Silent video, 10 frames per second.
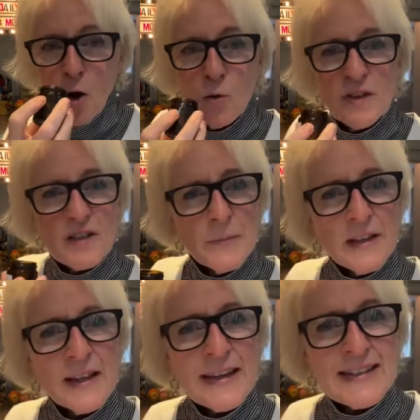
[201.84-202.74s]
Only
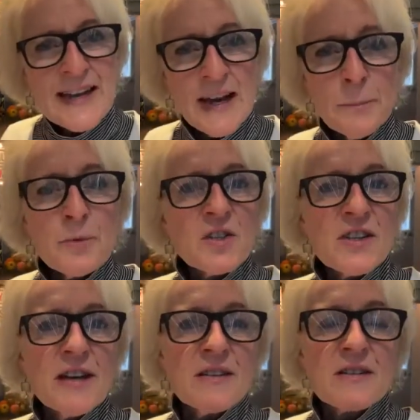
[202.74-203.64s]
something like
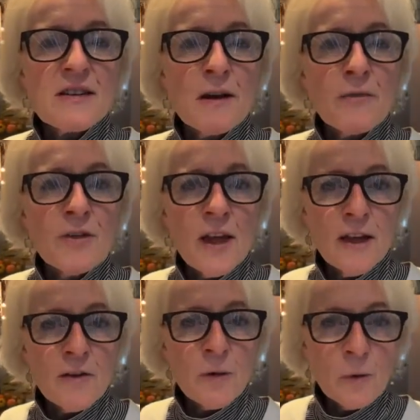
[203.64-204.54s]
10% of the
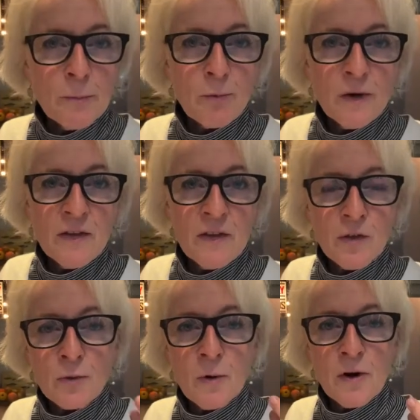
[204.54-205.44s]
air that we breathe in
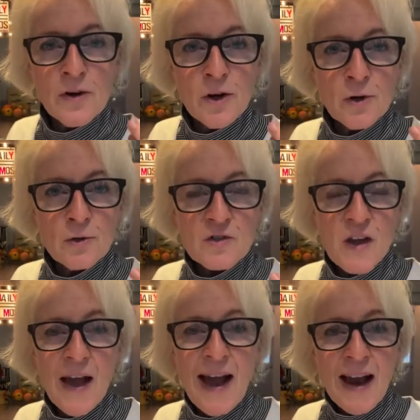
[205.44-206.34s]
through our nose
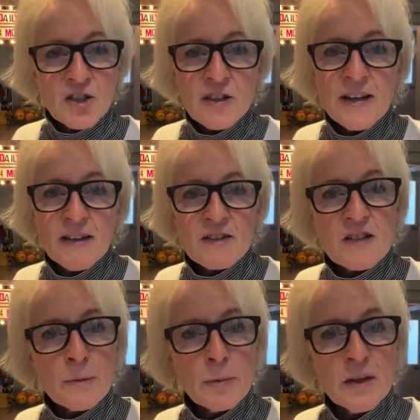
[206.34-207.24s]
actually gets
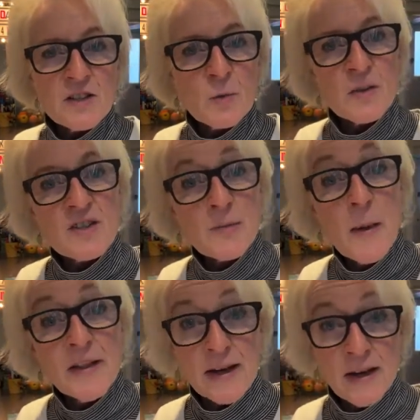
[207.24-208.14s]
to the place where the
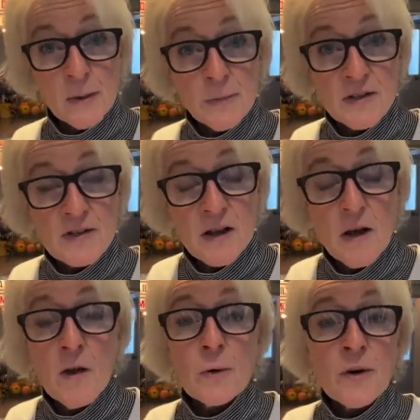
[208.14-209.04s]
smelling happens.
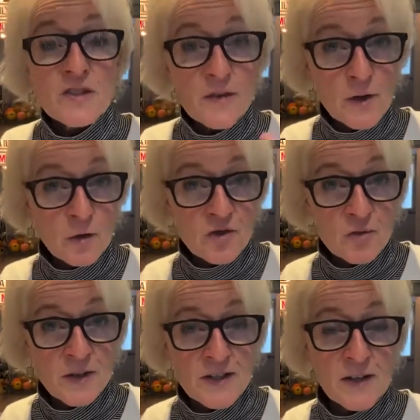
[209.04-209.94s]
The rest of it goes
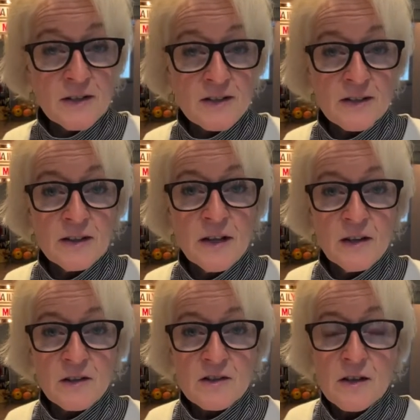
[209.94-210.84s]
straight down into the
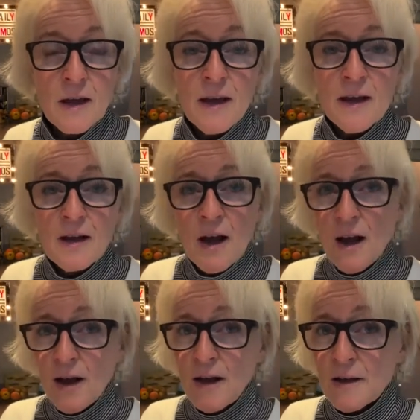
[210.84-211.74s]
lungs.
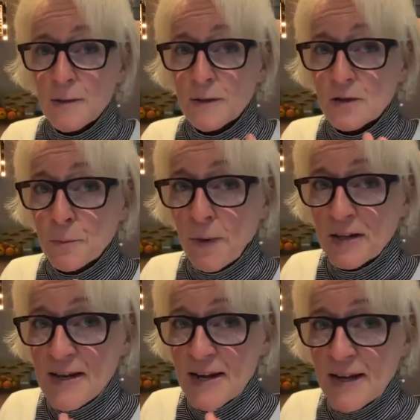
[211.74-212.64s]
By
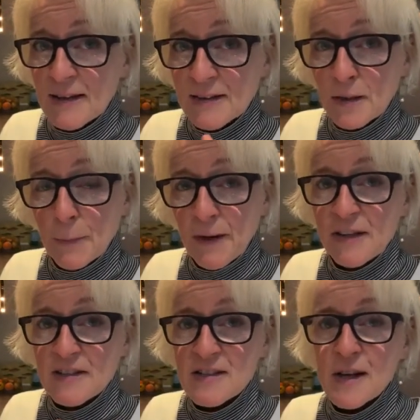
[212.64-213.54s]
taking little
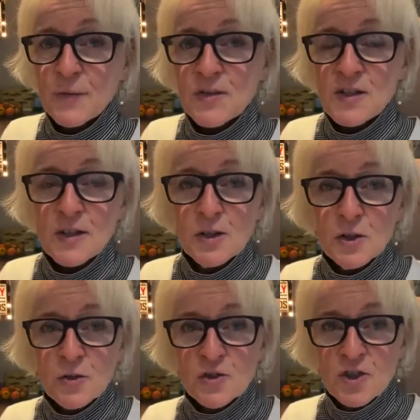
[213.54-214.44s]
bunny sniffs,
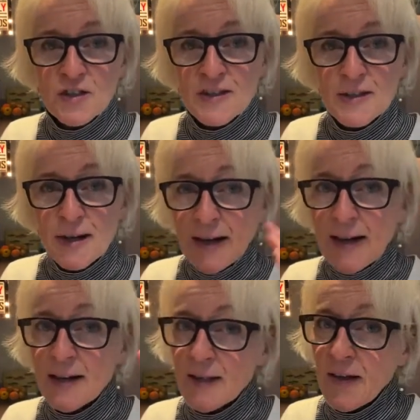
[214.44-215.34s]
you're just
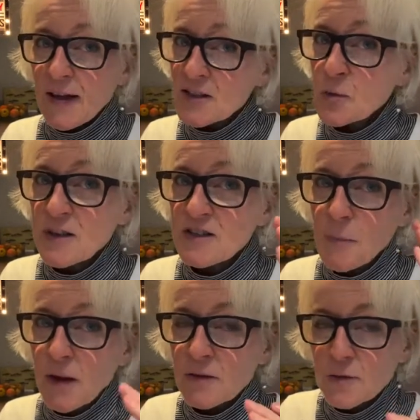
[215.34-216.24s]
hitting that sweet
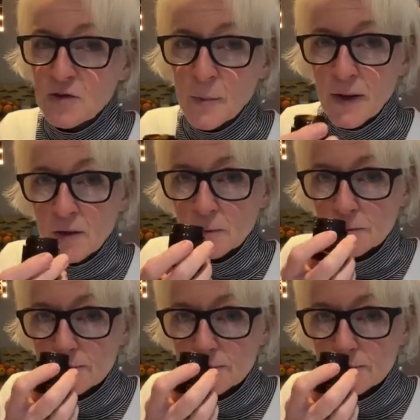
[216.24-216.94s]
spot for smell.